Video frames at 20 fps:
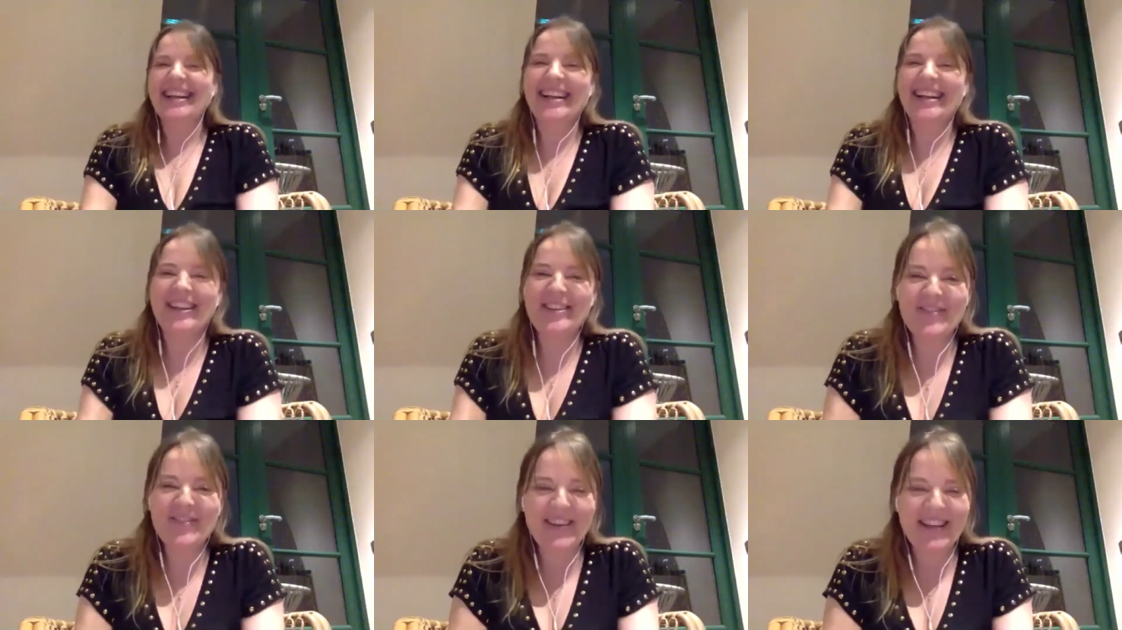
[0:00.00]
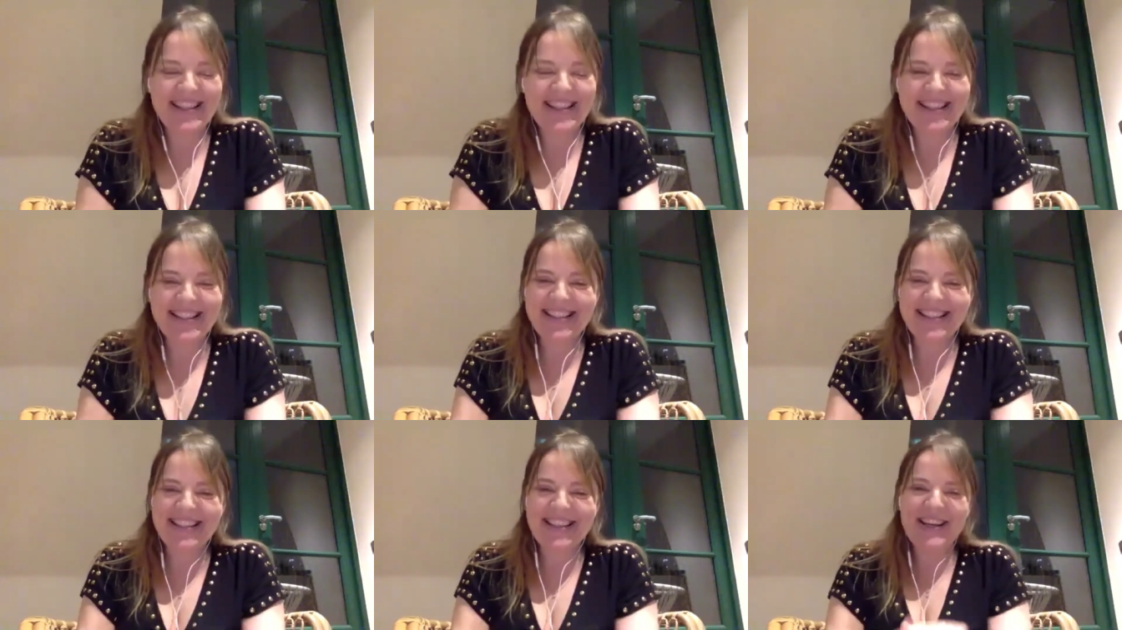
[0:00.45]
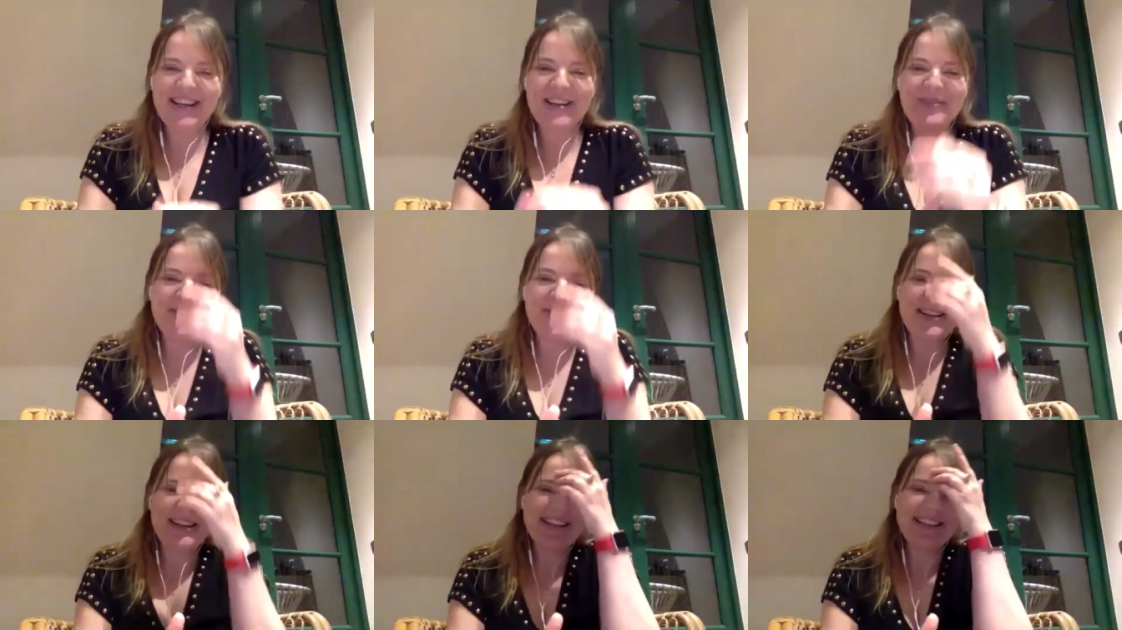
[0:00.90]
Amazing.
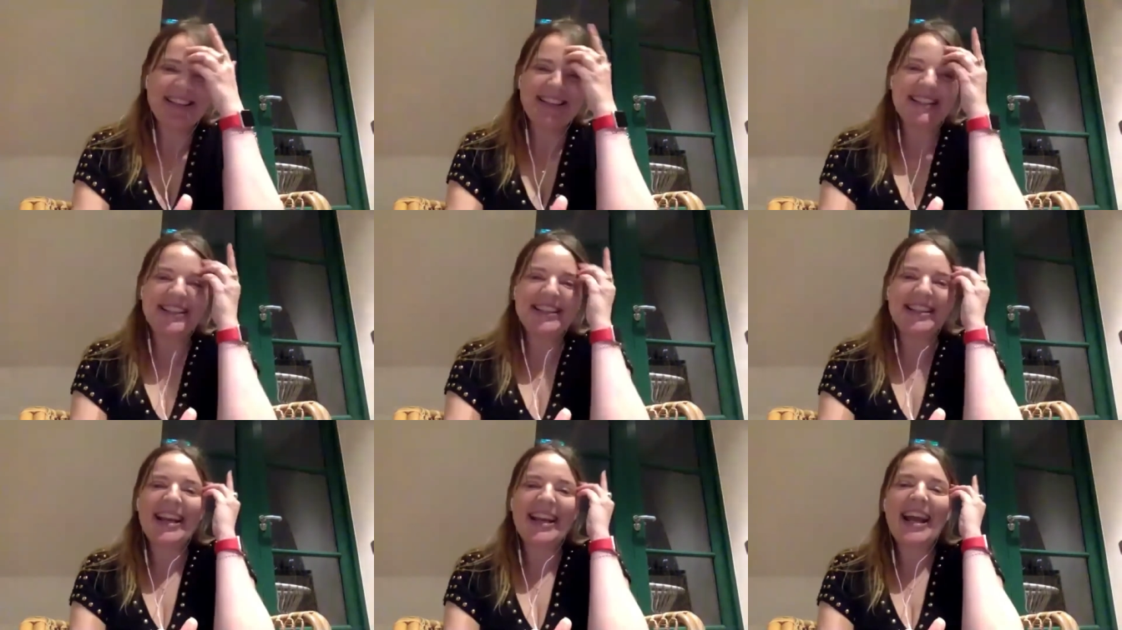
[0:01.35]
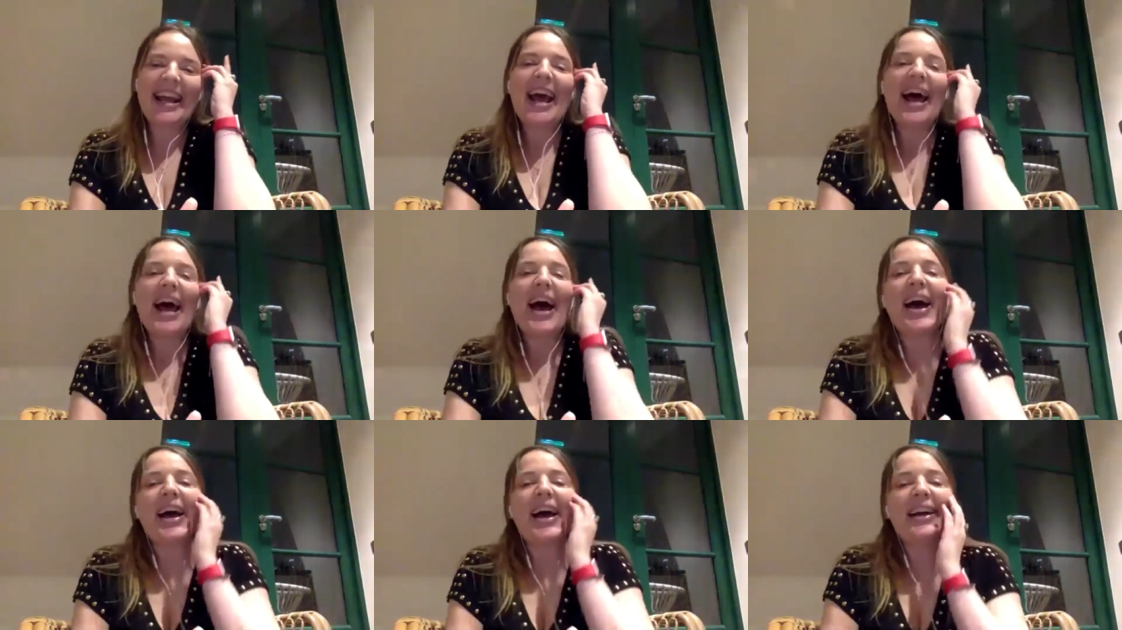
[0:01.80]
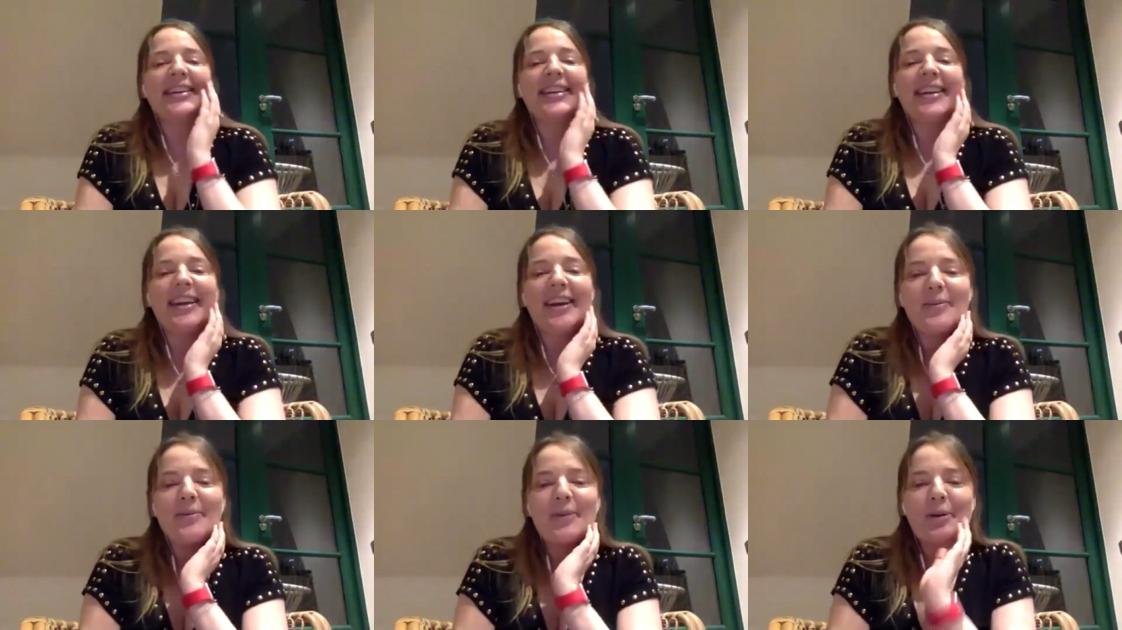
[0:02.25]
Amazing. And
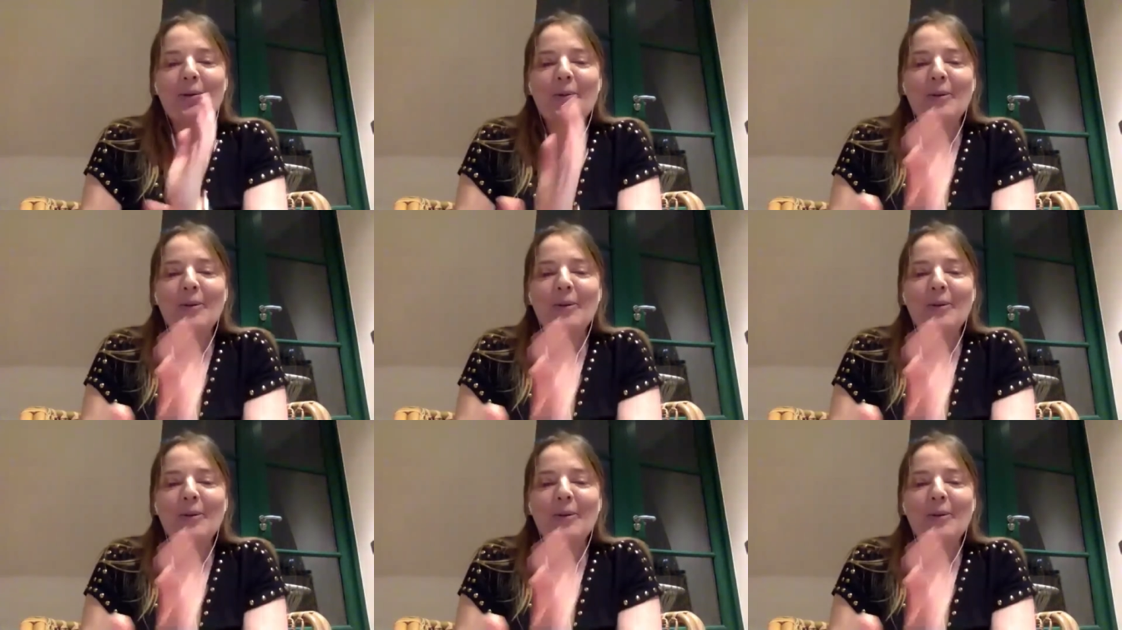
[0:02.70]
Amber,